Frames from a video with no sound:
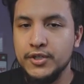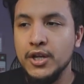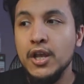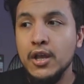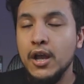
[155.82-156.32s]
which
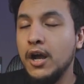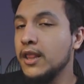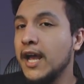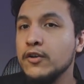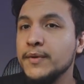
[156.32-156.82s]

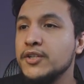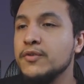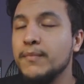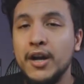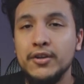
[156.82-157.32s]
allowed me to
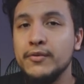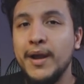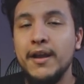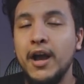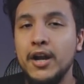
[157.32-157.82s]
monitor
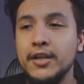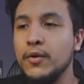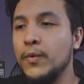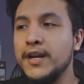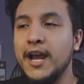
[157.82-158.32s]
my audio
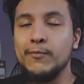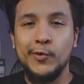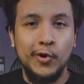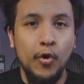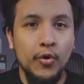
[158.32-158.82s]
when I'm
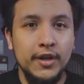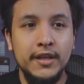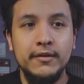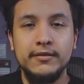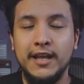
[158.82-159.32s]

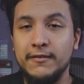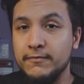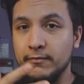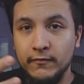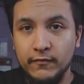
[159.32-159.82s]
recording like
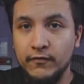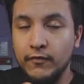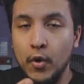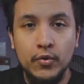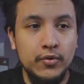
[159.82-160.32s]

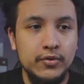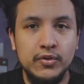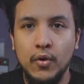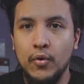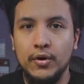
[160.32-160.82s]
vocals
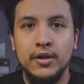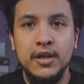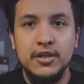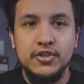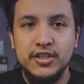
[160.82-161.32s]
or
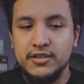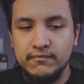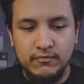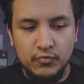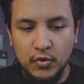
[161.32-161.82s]
just
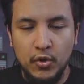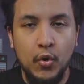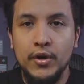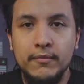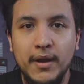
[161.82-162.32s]

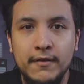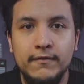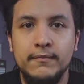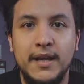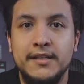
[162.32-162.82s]
recording
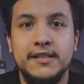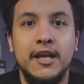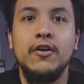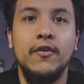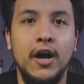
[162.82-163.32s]

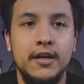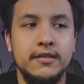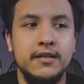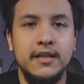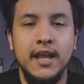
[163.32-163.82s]
myself,
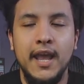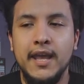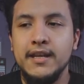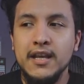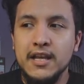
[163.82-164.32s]
honestly. And